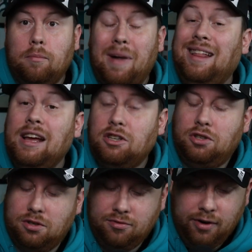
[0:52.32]
my
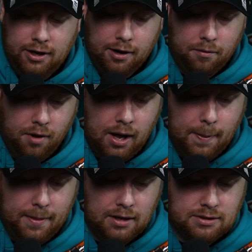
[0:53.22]
last year's video
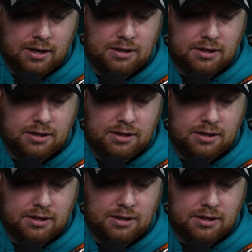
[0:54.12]
on this.